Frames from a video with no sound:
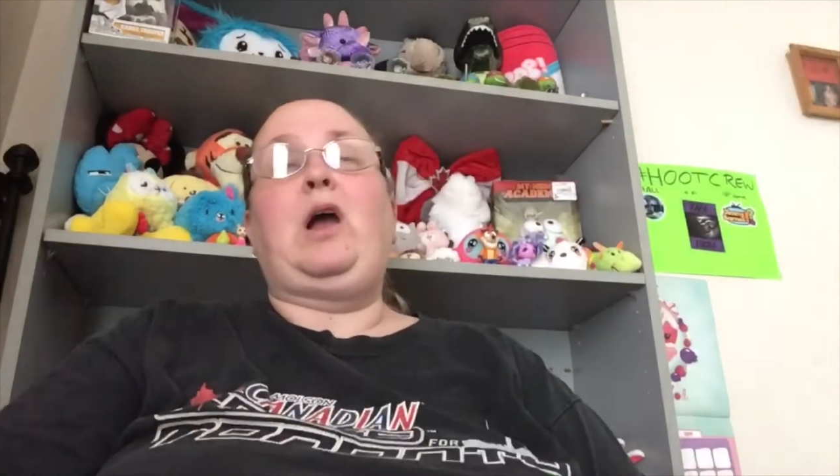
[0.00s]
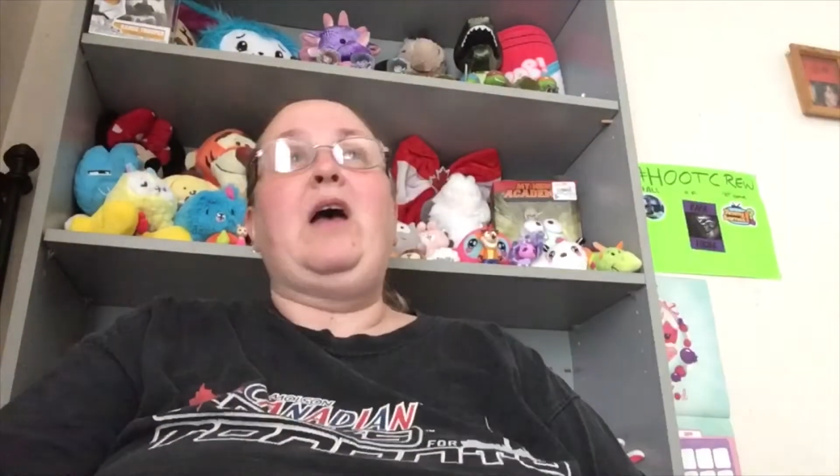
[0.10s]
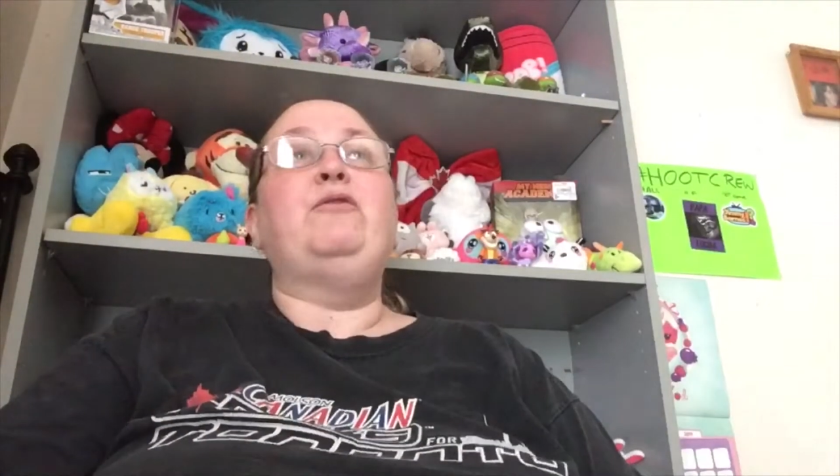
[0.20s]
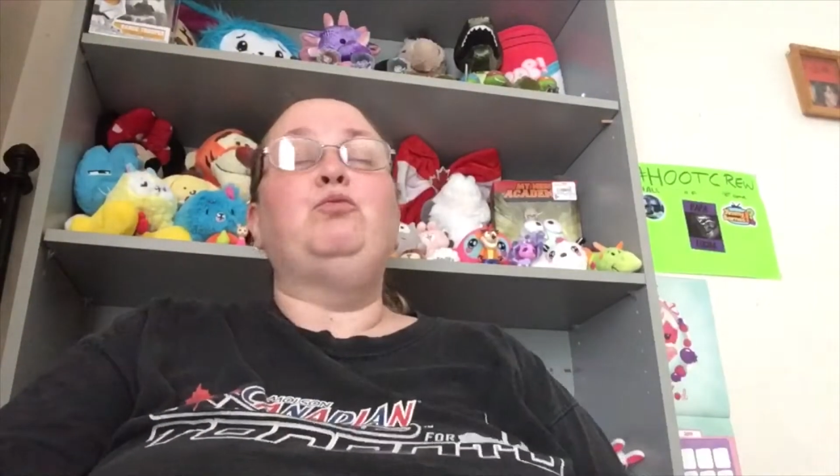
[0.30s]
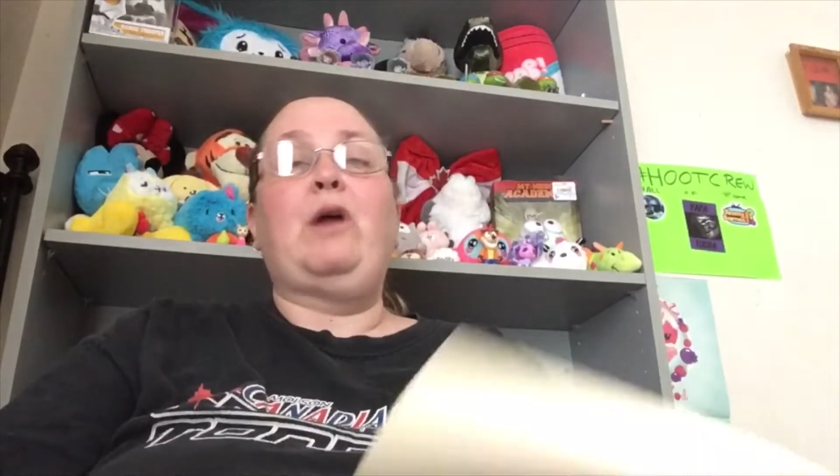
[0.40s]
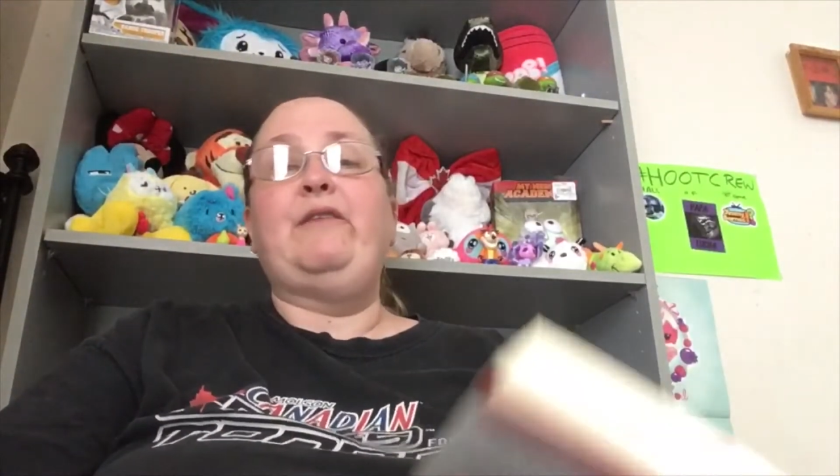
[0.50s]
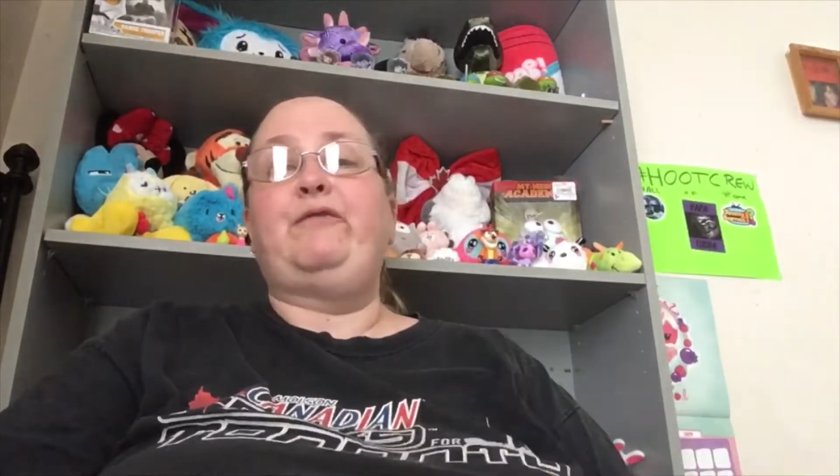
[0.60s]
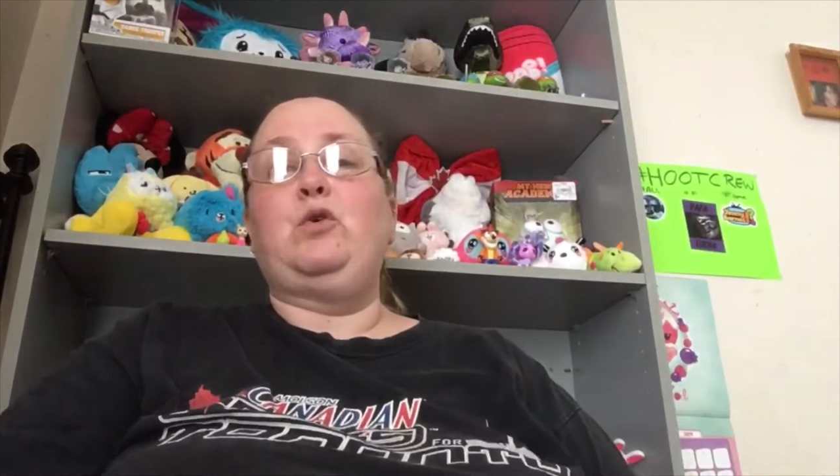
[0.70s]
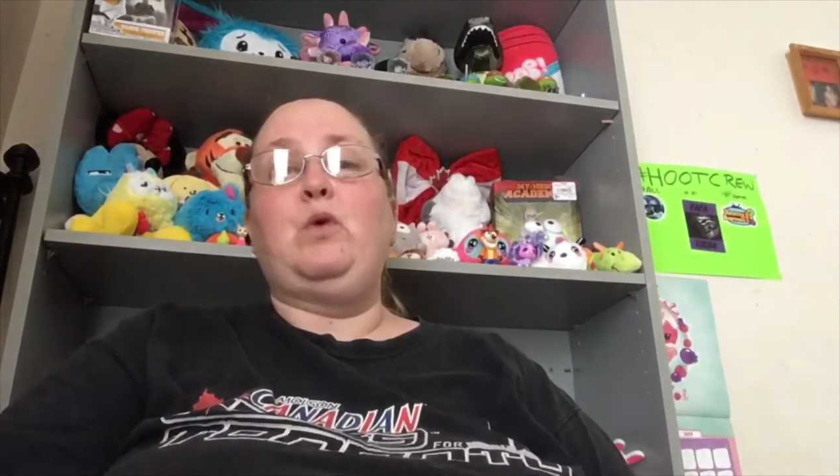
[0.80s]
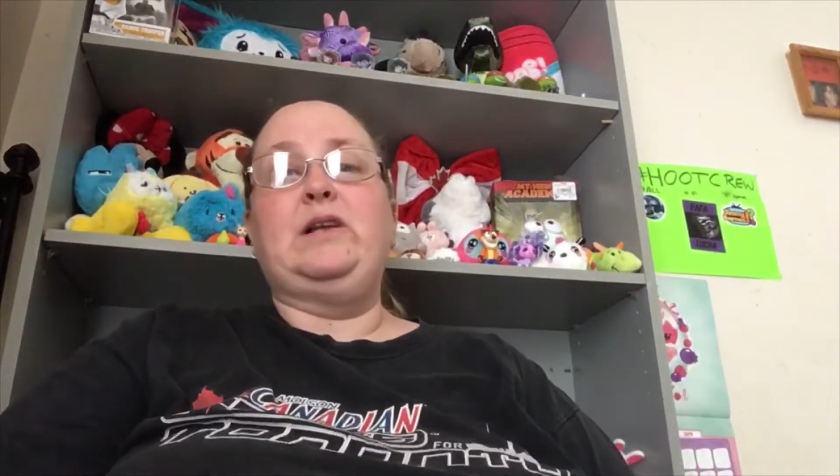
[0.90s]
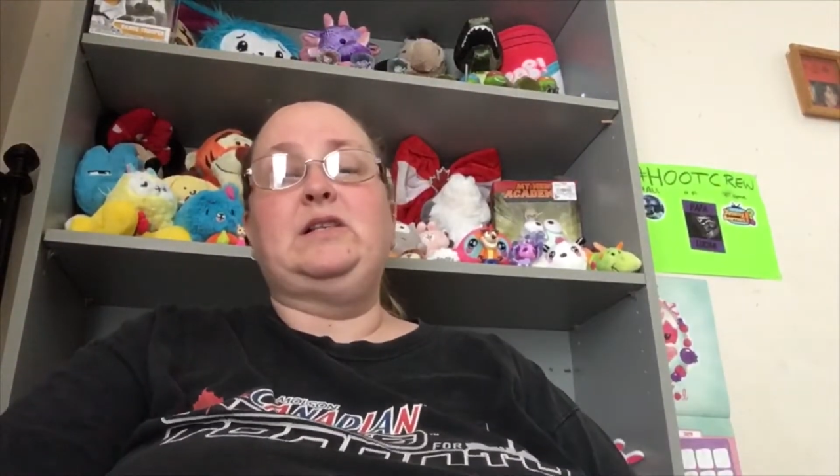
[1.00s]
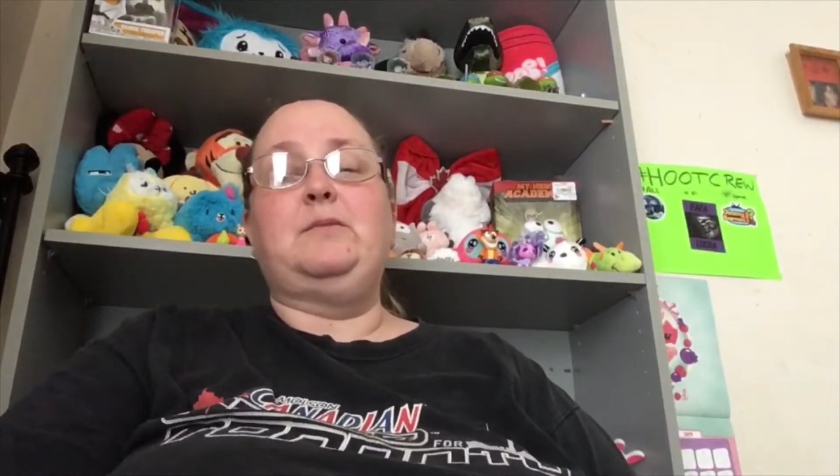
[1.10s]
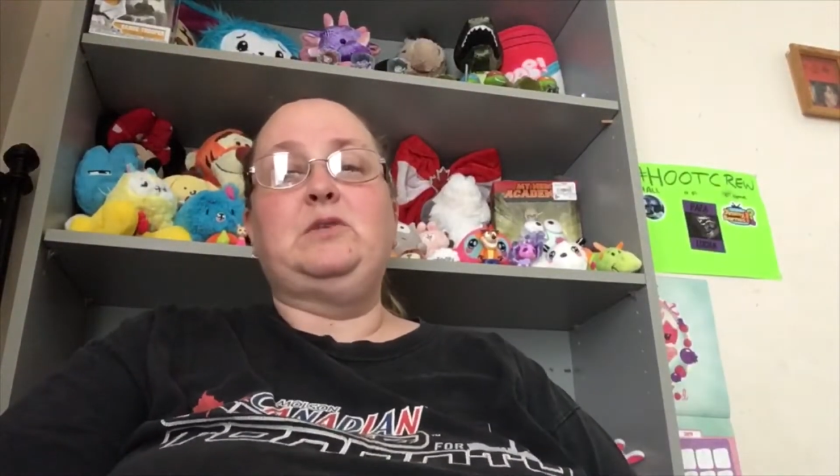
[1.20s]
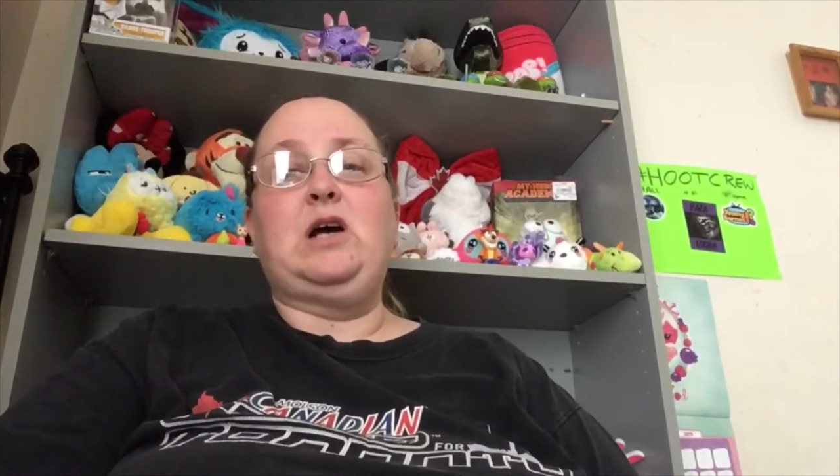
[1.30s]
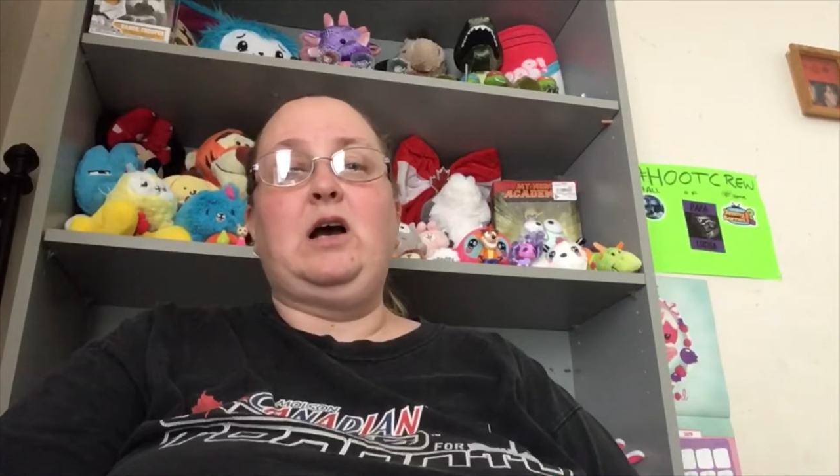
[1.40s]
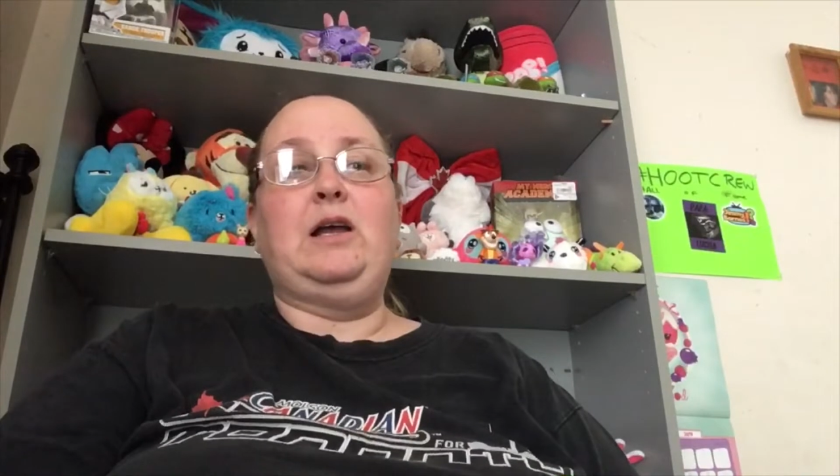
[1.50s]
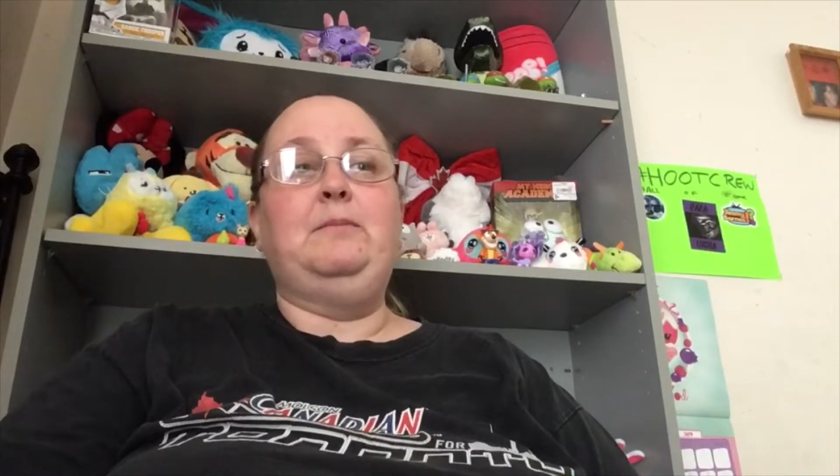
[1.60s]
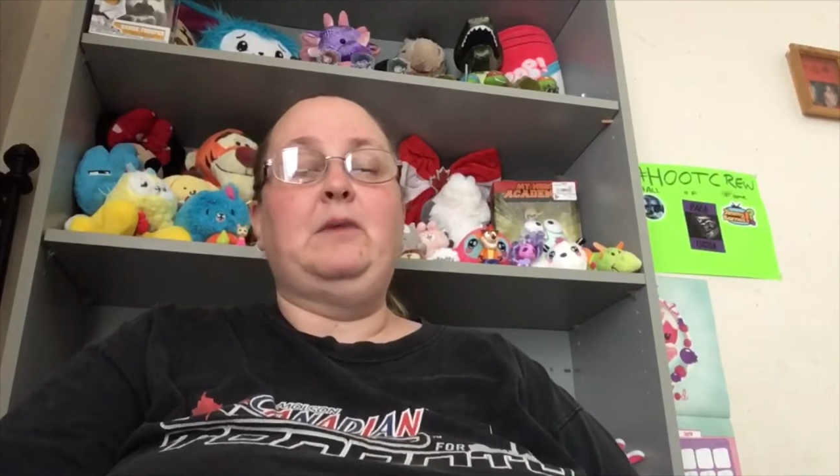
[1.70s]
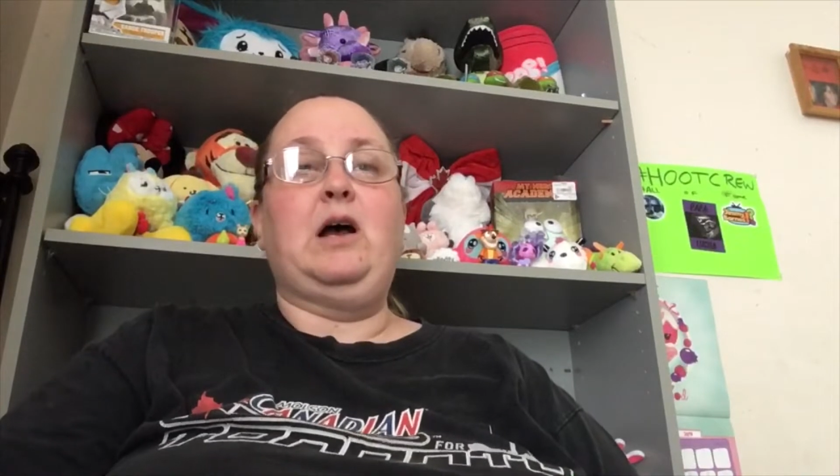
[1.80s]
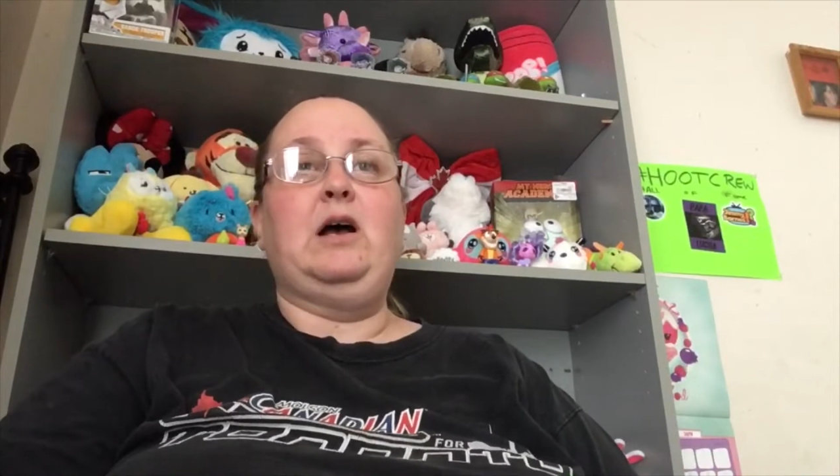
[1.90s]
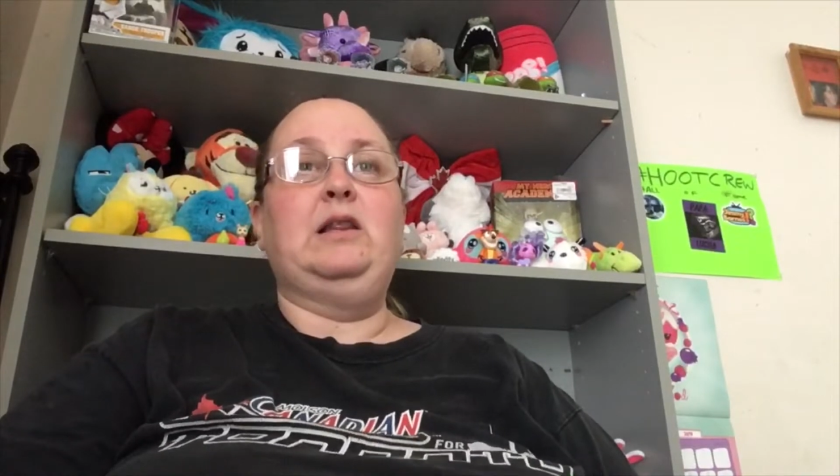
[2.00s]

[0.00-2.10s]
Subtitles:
I haven't read it for quite some time.